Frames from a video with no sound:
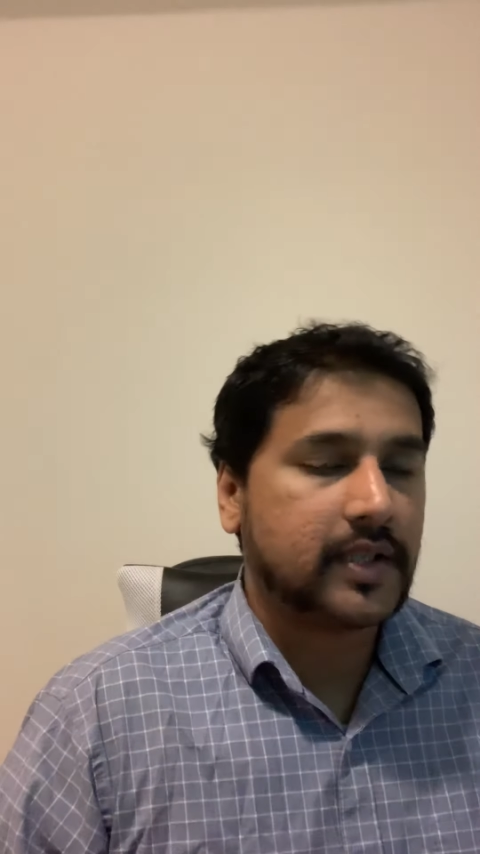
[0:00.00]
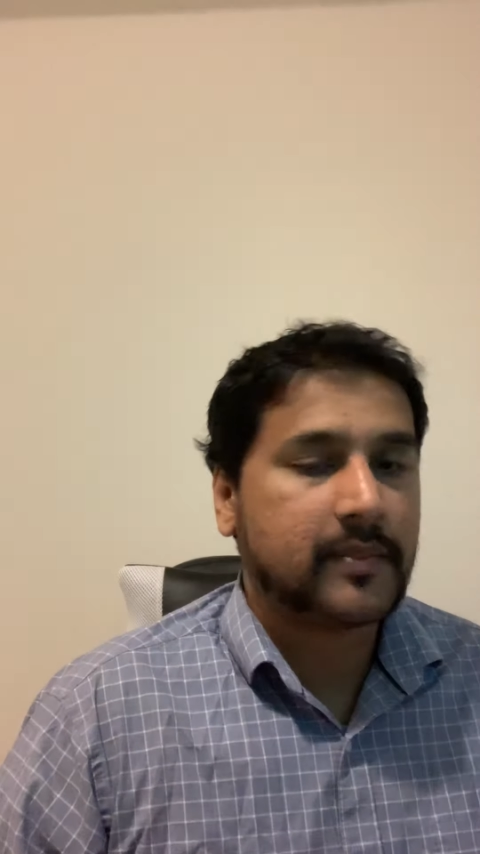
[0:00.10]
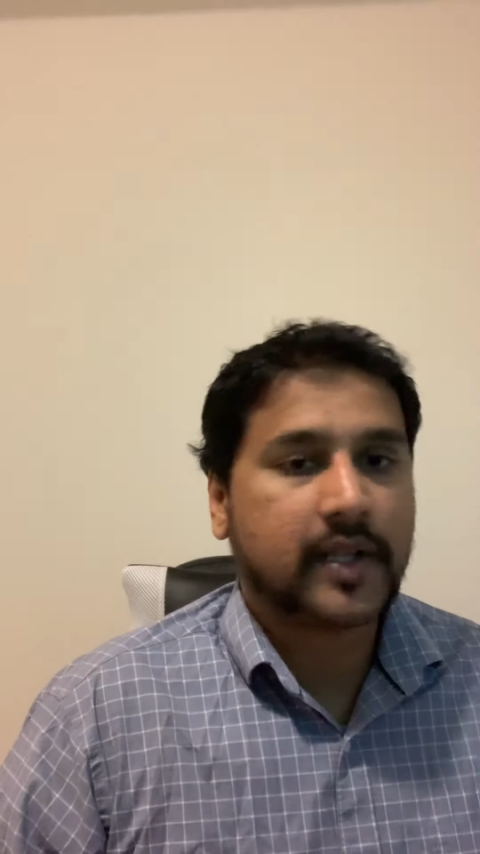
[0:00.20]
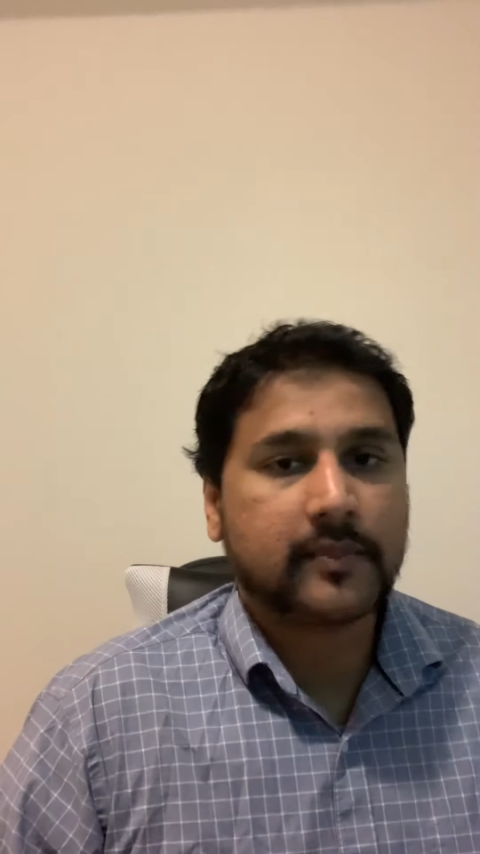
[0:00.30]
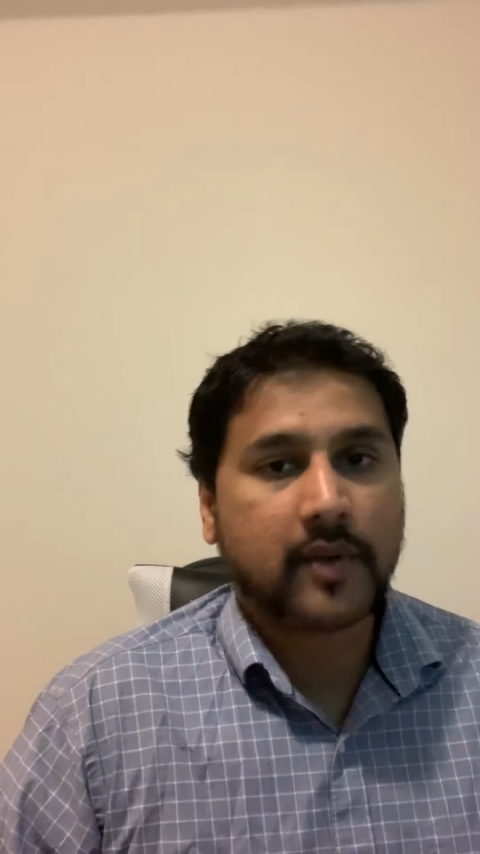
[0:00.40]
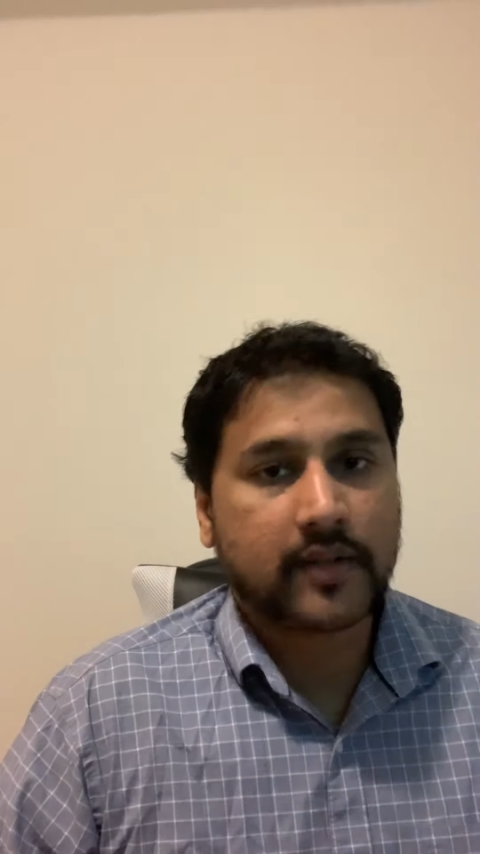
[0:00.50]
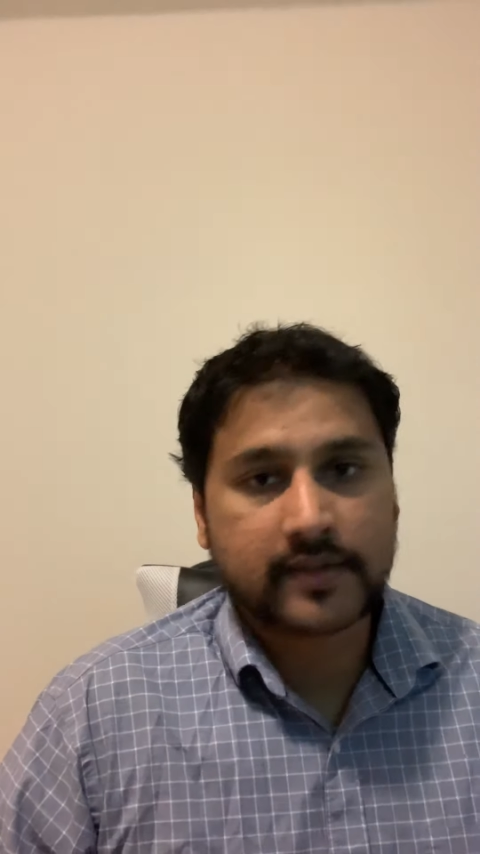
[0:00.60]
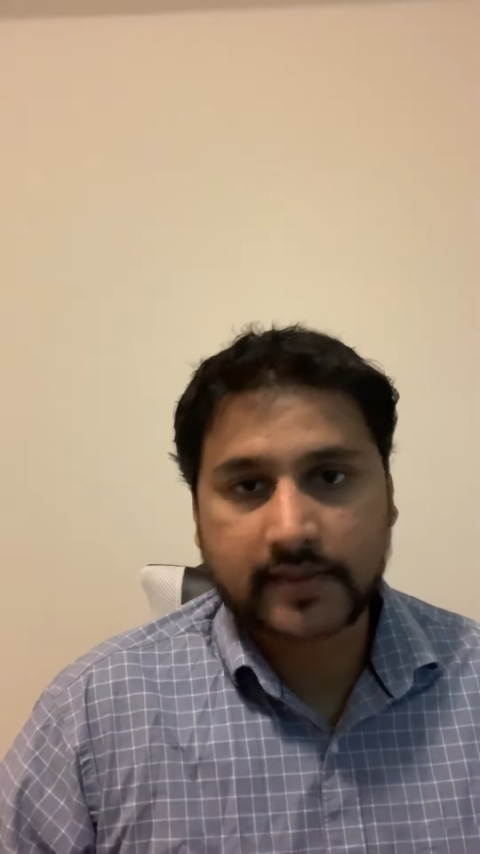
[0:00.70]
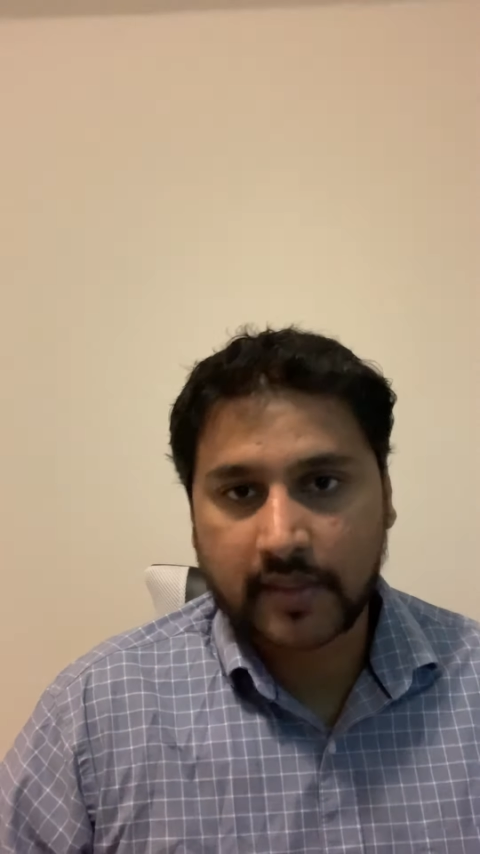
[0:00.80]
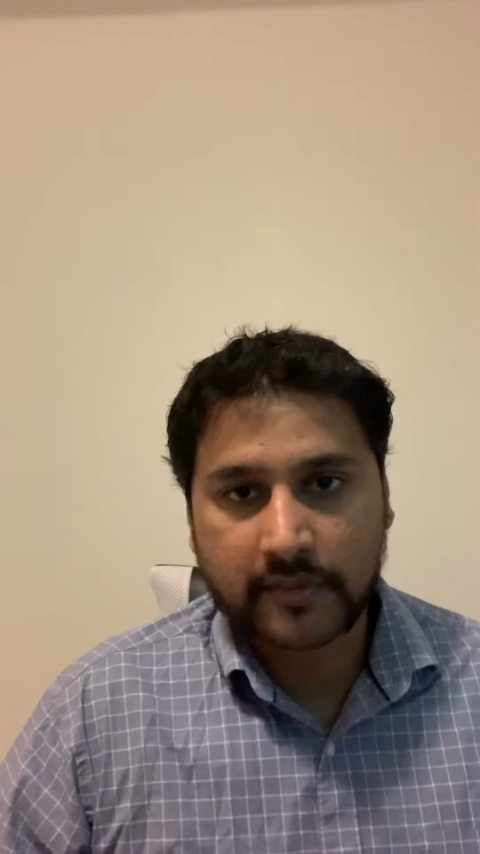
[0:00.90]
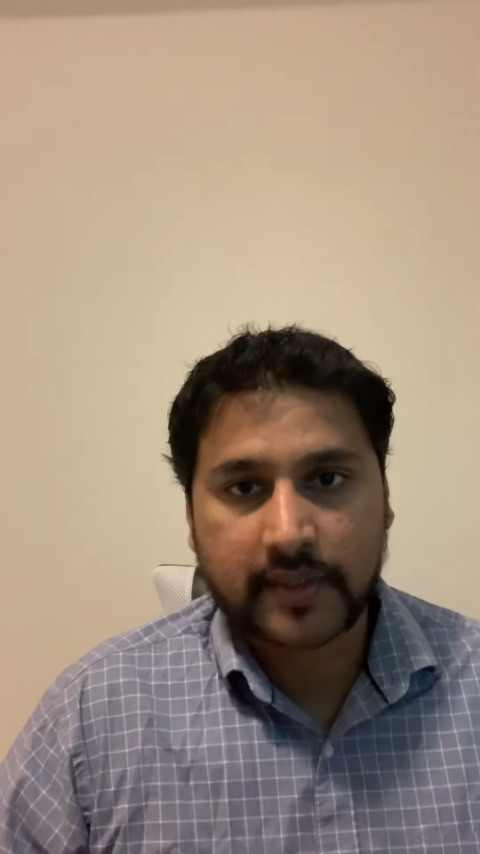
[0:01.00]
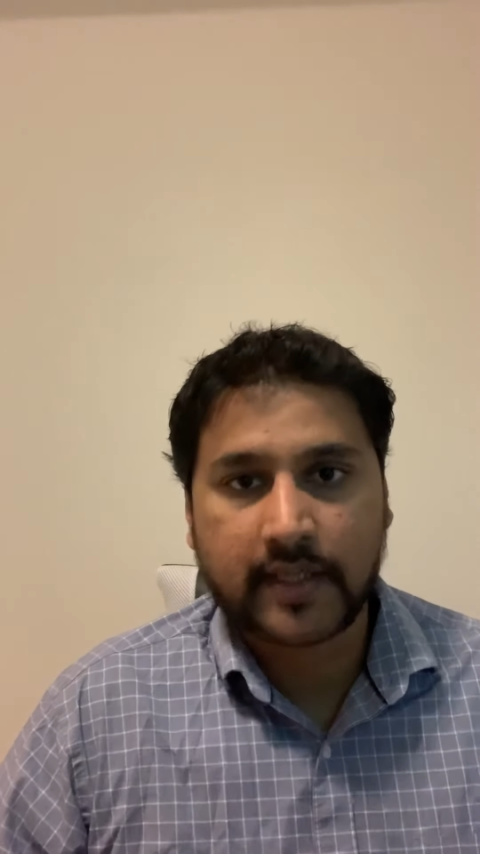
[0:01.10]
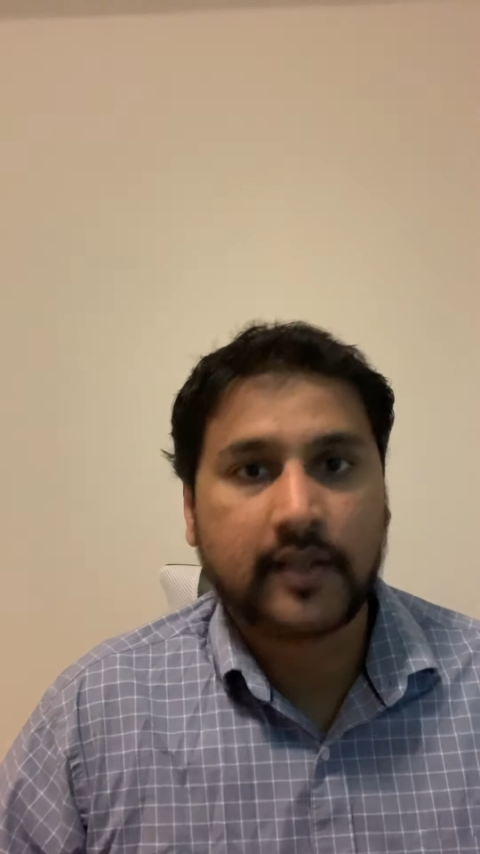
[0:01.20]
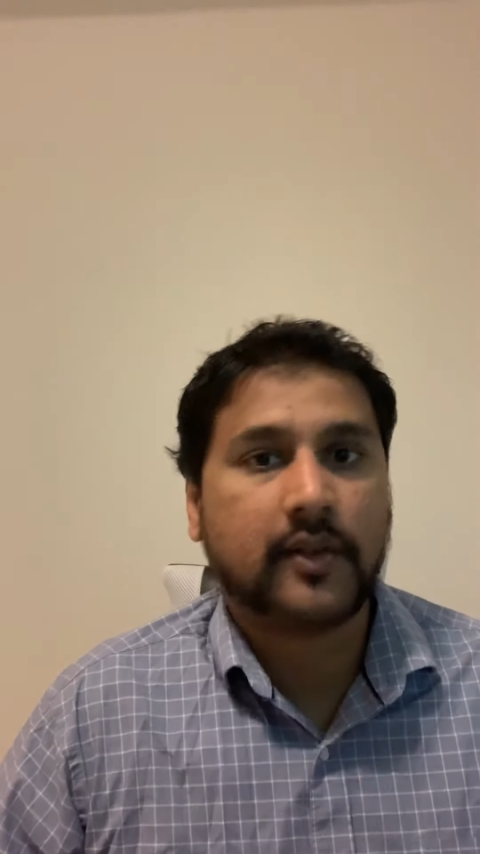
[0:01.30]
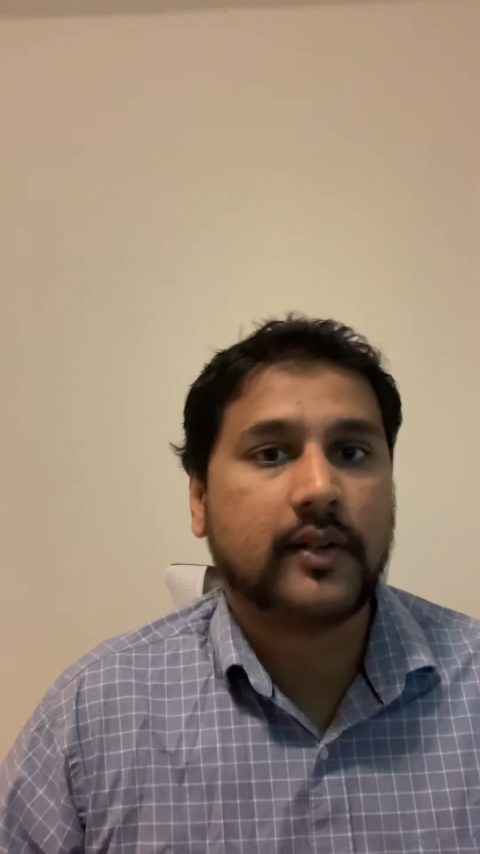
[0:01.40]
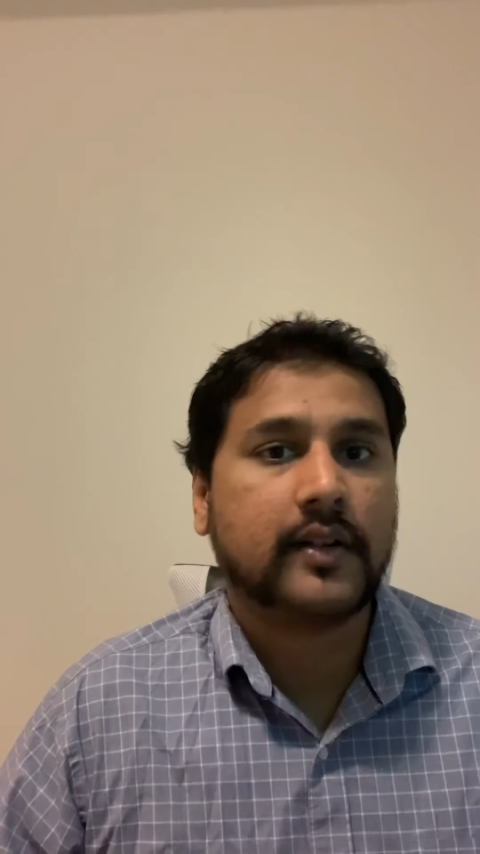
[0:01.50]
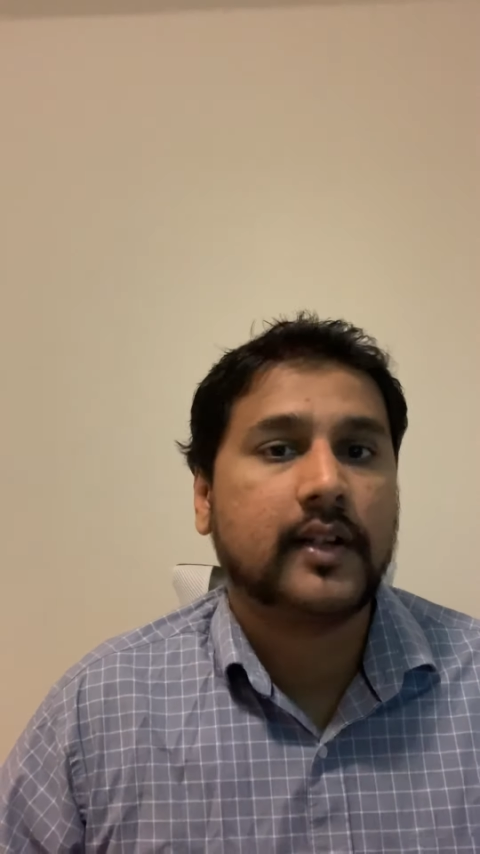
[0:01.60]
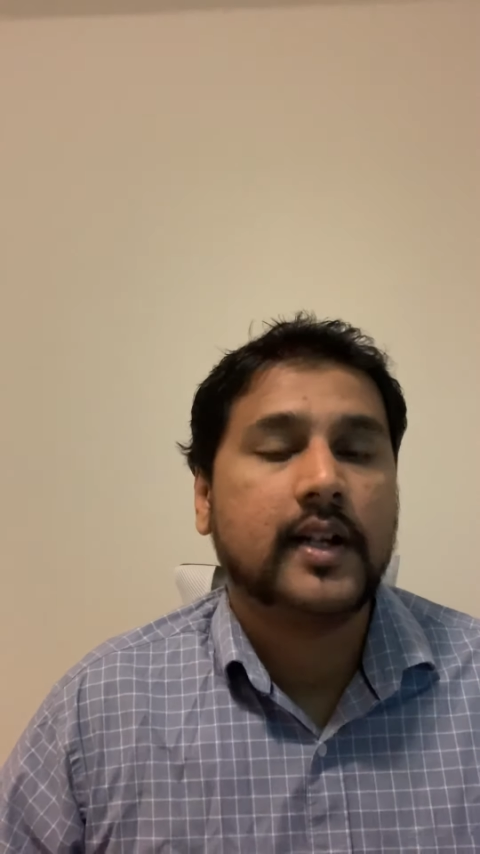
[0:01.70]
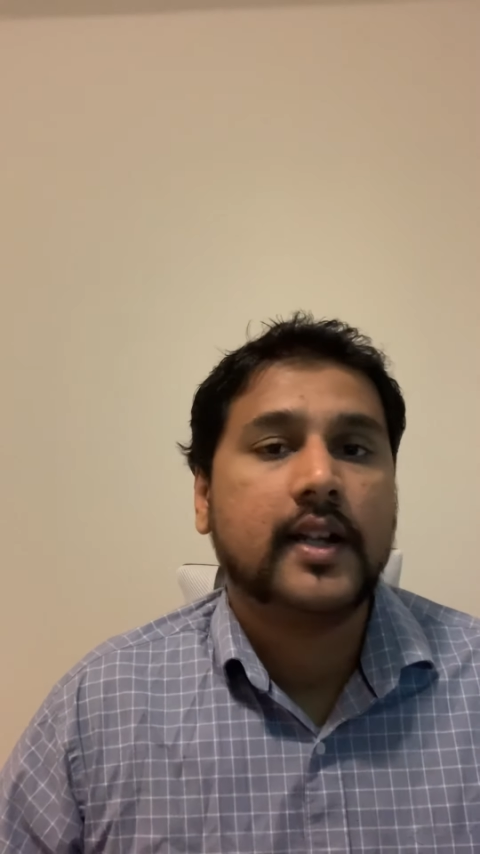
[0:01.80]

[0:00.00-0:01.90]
demand models out there or